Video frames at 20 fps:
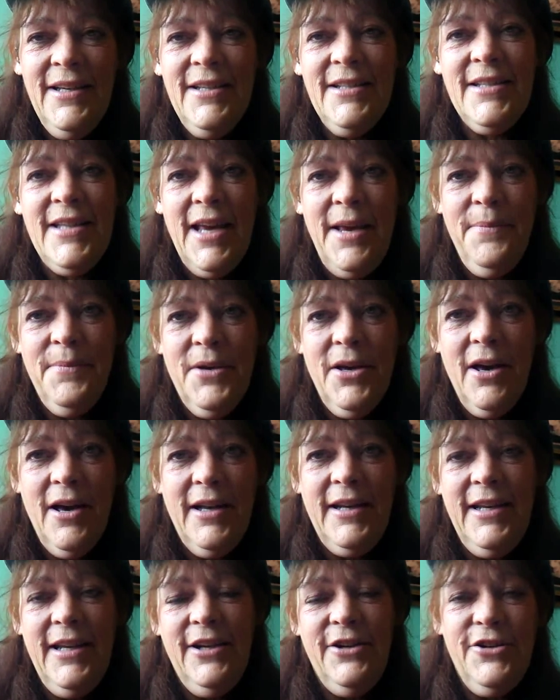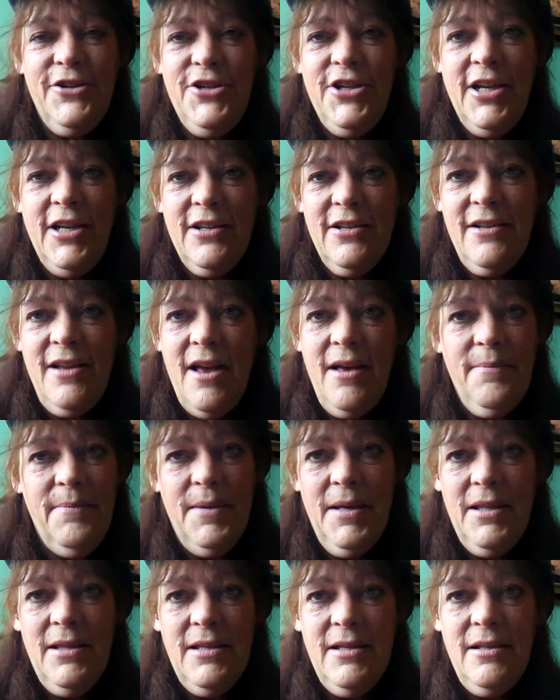Same God energy has not
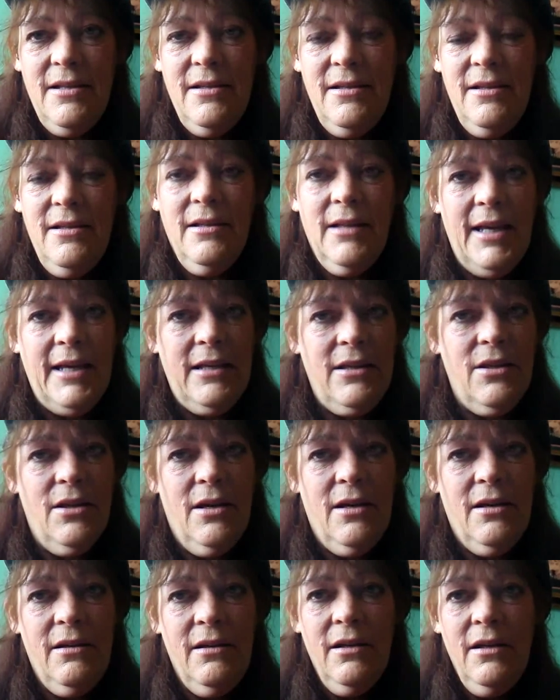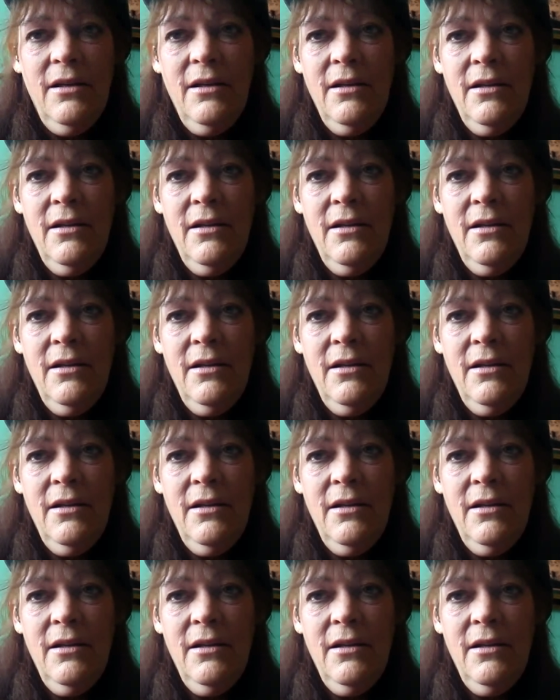been like the